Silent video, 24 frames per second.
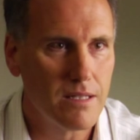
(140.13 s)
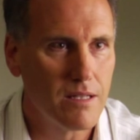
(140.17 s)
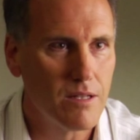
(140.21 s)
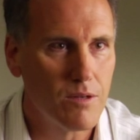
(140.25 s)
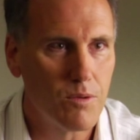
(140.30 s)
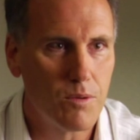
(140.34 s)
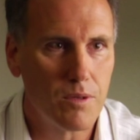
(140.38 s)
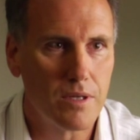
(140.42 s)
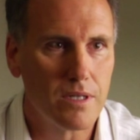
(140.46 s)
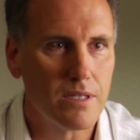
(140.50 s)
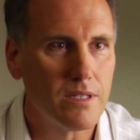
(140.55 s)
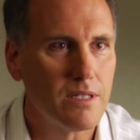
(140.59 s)

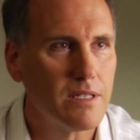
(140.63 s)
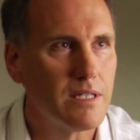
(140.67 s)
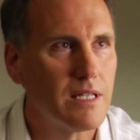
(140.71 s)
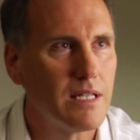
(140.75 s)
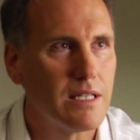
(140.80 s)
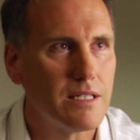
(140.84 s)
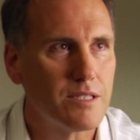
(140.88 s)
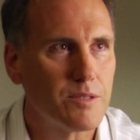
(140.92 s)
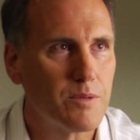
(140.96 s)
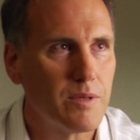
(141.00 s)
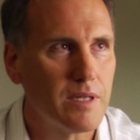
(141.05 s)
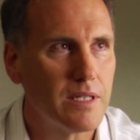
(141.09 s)
the world
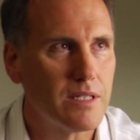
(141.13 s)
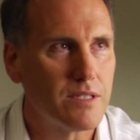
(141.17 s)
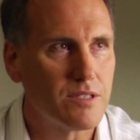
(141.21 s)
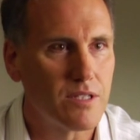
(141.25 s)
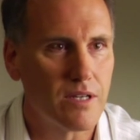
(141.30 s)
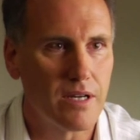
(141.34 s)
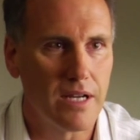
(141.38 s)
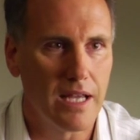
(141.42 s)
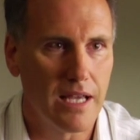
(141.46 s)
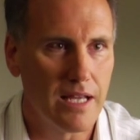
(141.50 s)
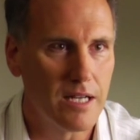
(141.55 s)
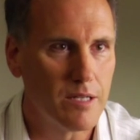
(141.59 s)
as well as
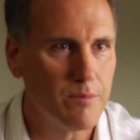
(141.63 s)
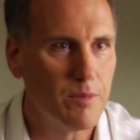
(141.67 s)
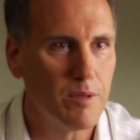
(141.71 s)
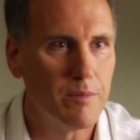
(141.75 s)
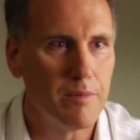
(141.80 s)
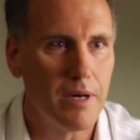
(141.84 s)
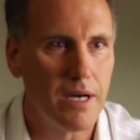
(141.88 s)
our animal